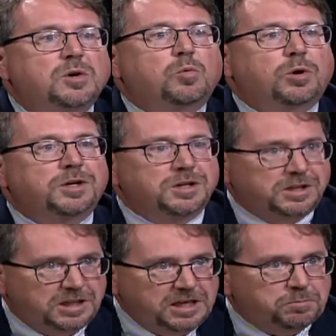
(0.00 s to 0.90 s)
we're going to
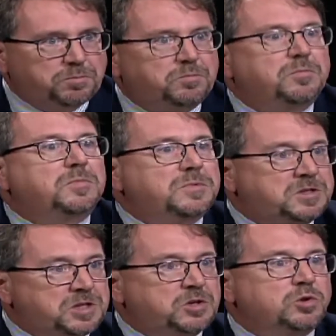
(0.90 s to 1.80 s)
keep
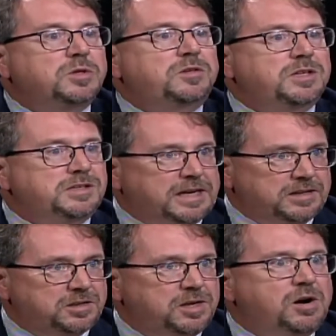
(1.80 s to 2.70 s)
essentially things
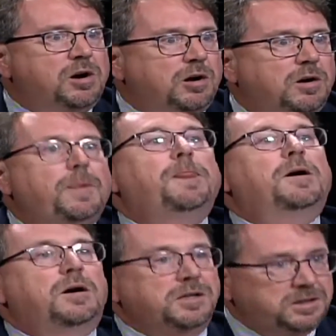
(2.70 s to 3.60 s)
as they are
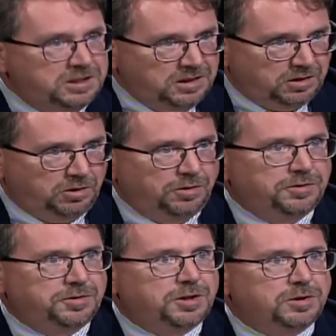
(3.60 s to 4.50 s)
until
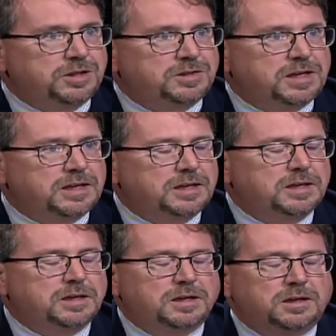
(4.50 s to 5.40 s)
there is a
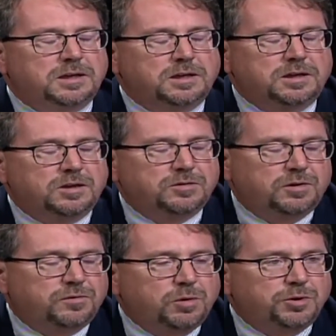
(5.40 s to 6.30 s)

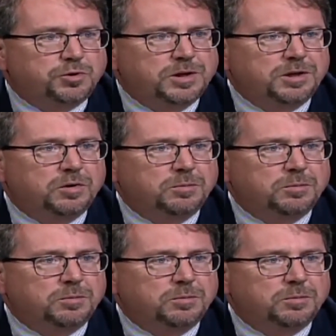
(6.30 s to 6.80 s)
formal trade agreement.